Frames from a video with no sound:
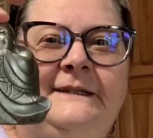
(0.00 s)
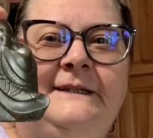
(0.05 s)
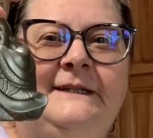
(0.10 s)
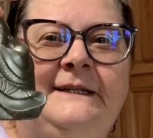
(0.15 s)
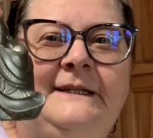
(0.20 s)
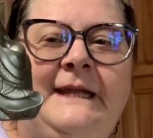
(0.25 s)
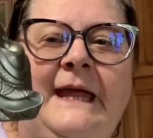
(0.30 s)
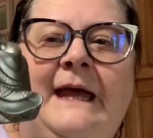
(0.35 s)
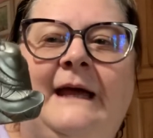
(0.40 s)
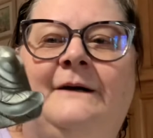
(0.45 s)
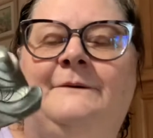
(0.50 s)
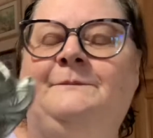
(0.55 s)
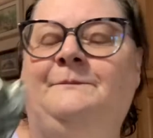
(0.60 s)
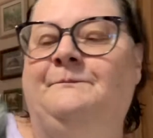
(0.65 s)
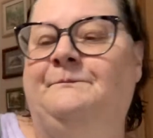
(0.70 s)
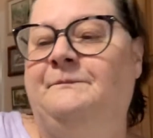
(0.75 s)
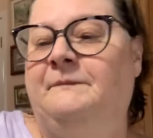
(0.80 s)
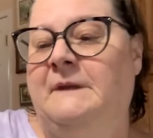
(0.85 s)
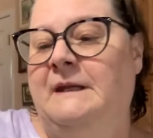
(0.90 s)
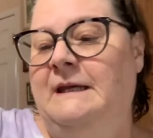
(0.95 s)
Now,
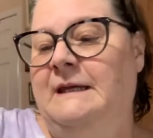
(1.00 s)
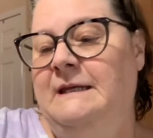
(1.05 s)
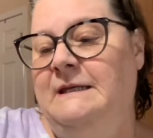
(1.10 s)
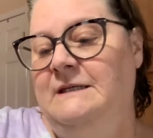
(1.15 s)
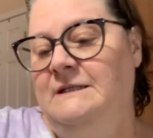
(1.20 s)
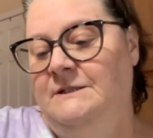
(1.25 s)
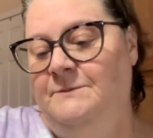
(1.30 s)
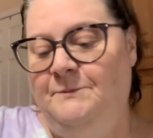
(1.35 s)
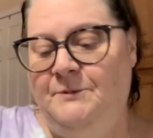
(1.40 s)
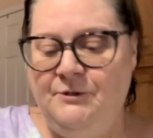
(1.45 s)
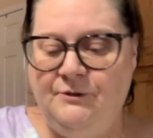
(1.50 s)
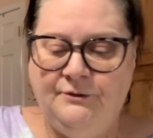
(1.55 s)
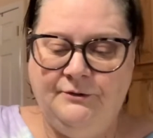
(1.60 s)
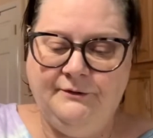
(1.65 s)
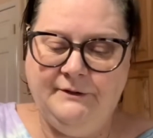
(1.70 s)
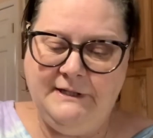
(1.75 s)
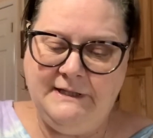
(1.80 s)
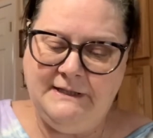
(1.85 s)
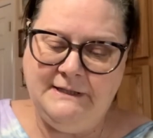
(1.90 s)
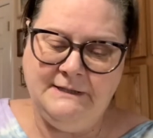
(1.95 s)
he is pewter,
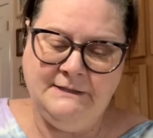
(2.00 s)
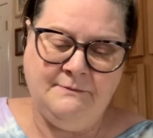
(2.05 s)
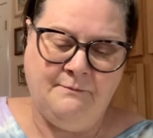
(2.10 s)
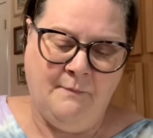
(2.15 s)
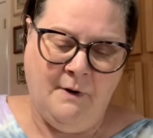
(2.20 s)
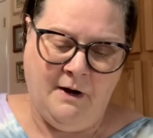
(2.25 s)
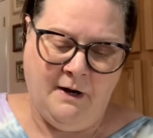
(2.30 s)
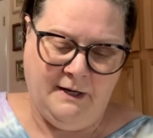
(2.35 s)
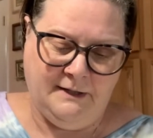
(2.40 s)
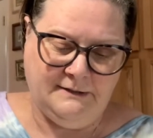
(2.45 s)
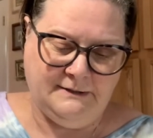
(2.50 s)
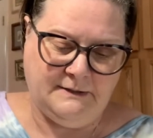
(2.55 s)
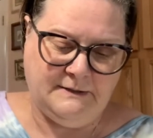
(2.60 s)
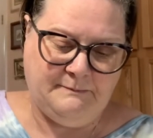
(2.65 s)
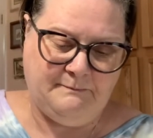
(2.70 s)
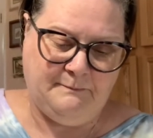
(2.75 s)
he is marked